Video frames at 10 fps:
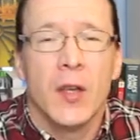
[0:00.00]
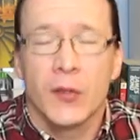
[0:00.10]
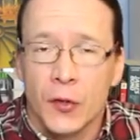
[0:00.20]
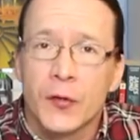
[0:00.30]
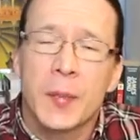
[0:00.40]

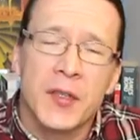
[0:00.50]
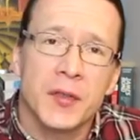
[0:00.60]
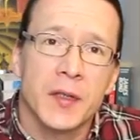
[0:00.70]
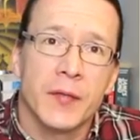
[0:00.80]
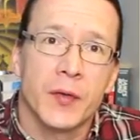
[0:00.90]
So
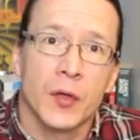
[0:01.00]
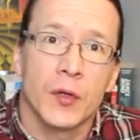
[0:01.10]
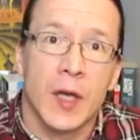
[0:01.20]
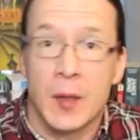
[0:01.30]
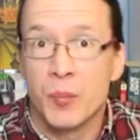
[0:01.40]
especially if
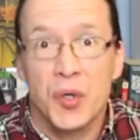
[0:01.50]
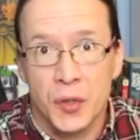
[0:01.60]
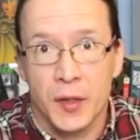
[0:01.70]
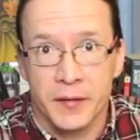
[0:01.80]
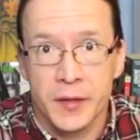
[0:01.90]
you're a
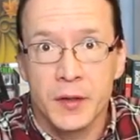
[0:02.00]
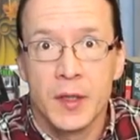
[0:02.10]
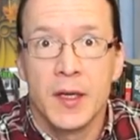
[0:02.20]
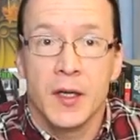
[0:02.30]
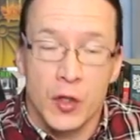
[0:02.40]
book lover,
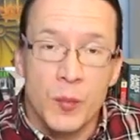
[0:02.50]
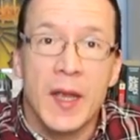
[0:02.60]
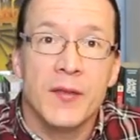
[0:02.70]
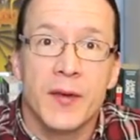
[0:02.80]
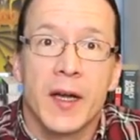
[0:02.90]
you
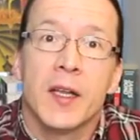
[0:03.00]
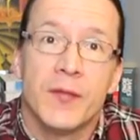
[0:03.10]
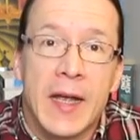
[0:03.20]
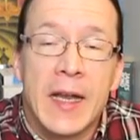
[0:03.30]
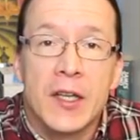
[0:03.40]
may find
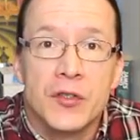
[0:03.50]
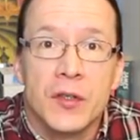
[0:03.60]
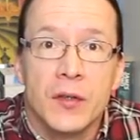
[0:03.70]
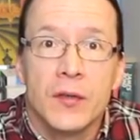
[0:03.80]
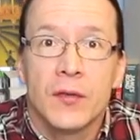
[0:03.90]

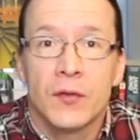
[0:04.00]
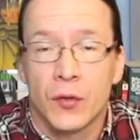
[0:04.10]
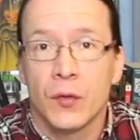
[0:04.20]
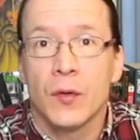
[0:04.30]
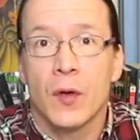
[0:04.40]
advantages
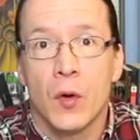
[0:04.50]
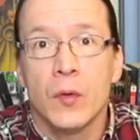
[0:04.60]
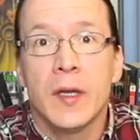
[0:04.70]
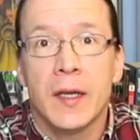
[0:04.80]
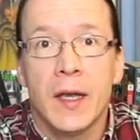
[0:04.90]
to
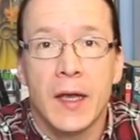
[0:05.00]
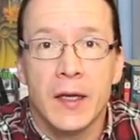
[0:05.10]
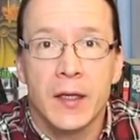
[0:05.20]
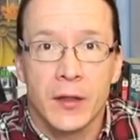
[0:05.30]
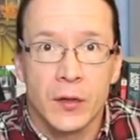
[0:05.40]
owning
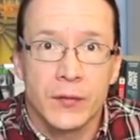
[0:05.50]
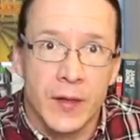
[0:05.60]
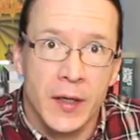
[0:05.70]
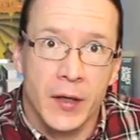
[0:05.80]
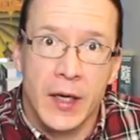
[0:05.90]
a Kindle
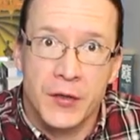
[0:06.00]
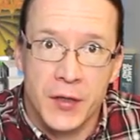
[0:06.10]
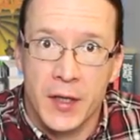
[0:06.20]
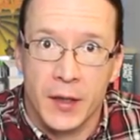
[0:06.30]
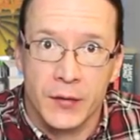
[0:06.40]
Fire
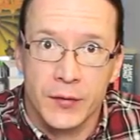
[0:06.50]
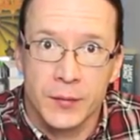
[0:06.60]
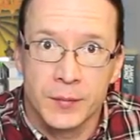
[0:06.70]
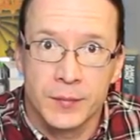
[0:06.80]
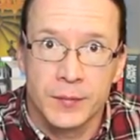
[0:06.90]
HDX.
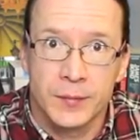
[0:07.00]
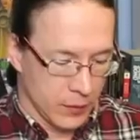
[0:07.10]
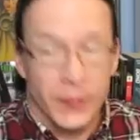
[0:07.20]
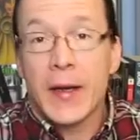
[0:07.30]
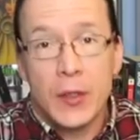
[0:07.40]

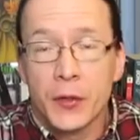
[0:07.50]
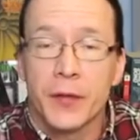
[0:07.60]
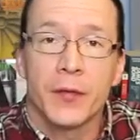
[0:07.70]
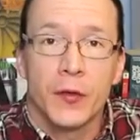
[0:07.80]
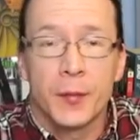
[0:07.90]
The final
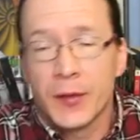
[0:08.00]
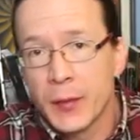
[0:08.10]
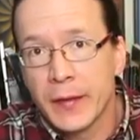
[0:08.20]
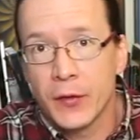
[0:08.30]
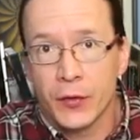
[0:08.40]
difference
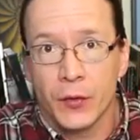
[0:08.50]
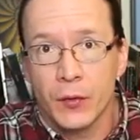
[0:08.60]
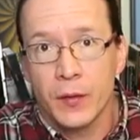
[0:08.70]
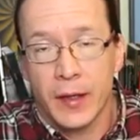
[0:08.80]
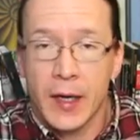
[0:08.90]
between the
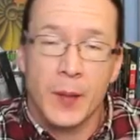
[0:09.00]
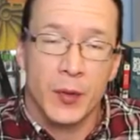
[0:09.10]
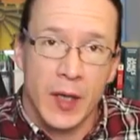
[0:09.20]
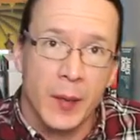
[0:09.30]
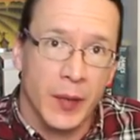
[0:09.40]
two, the
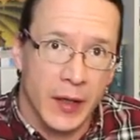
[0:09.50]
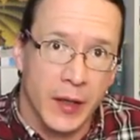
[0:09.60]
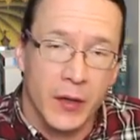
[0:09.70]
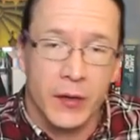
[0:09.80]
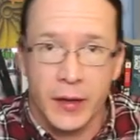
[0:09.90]
Apple iPad
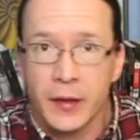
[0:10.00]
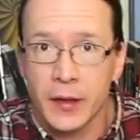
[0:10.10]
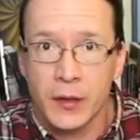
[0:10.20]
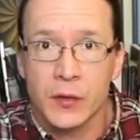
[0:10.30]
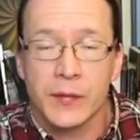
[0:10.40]
Air and the
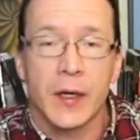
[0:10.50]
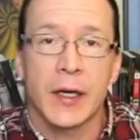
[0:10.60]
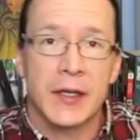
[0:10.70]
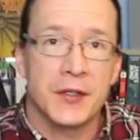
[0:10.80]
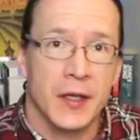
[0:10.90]
Kindle
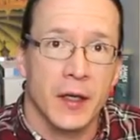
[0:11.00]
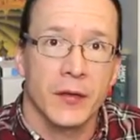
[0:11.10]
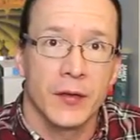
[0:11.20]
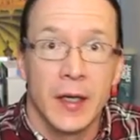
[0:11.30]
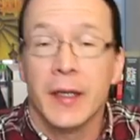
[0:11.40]
Fire HDX,